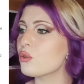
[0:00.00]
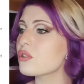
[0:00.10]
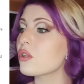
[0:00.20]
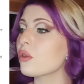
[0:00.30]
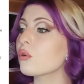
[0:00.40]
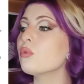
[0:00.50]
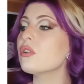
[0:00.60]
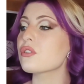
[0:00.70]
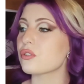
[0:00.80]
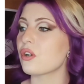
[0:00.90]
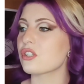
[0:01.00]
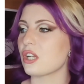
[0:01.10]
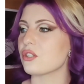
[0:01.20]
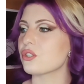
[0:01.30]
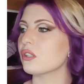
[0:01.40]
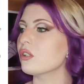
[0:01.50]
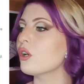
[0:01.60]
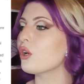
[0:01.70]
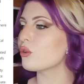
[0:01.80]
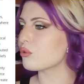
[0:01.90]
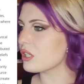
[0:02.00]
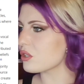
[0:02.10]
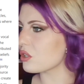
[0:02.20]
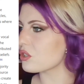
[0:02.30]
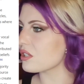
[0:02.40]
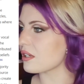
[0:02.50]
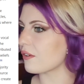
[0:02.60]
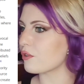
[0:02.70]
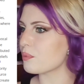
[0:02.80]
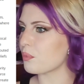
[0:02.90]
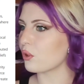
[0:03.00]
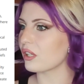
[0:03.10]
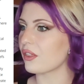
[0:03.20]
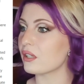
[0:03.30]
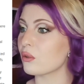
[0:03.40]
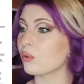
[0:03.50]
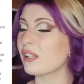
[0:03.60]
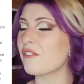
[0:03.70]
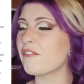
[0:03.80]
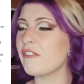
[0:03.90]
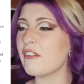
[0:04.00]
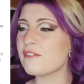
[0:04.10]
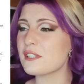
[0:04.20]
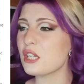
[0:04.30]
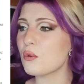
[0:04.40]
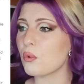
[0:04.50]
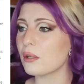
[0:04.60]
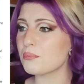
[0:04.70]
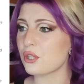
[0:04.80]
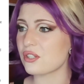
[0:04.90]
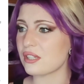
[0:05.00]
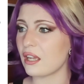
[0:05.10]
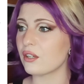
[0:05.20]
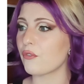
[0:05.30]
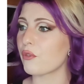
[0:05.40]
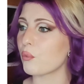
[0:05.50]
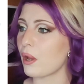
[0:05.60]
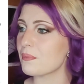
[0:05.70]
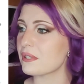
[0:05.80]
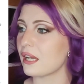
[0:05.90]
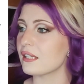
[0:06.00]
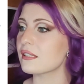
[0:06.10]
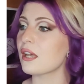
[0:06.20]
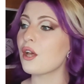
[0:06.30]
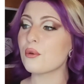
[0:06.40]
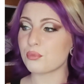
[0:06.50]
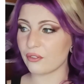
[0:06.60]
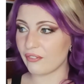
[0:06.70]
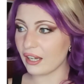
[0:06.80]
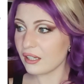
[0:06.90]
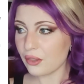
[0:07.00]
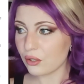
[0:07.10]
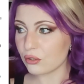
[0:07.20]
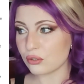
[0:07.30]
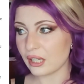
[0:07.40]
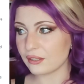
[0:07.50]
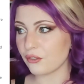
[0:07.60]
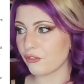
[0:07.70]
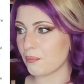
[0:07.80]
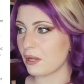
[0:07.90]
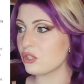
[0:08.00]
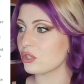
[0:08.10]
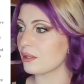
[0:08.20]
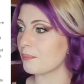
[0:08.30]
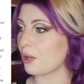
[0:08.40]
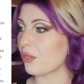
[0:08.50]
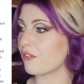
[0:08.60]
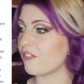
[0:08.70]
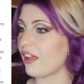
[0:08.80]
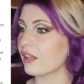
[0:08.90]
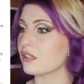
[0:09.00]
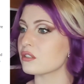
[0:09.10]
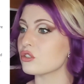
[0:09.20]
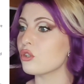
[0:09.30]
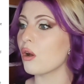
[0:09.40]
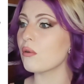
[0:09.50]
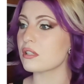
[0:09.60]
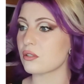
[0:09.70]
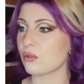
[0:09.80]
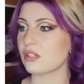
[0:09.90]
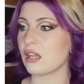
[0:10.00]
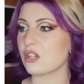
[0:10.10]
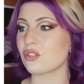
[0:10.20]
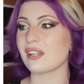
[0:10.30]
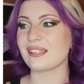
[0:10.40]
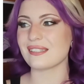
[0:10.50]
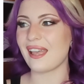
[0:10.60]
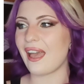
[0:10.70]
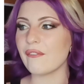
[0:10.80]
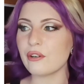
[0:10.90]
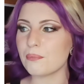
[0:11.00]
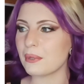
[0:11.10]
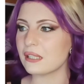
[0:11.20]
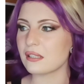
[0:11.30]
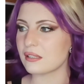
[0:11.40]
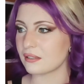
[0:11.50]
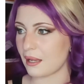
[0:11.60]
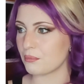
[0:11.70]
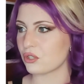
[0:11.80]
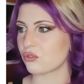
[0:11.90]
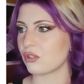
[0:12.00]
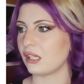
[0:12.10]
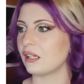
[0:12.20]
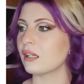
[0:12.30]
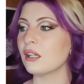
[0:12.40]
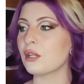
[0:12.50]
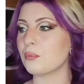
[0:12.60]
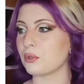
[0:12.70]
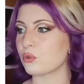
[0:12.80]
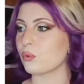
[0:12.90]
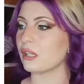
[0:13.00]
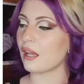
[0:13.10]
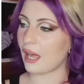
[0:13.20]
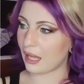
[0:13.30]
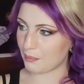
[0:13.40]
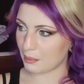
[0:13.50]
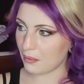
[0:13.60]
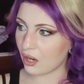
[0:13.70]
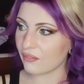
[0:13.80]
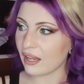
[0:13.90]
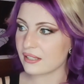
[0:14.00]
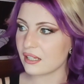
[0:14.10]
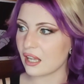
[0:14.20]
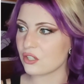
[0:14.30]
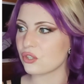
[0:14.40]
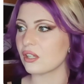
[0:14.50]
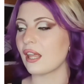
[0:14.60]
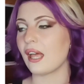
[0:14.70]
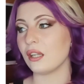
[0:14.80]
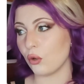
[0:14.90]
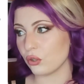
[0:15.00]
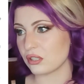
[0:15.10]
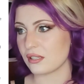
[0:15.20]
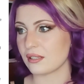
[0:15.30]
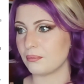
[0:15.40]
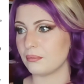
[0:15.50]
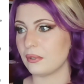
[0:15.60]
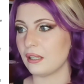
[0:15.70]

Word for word: using the Google search engine, researchers have reported that only fifty-one percent of the websites provided the correct information about the fact that no association has ever been demonstrated between M M R vaccination and autism.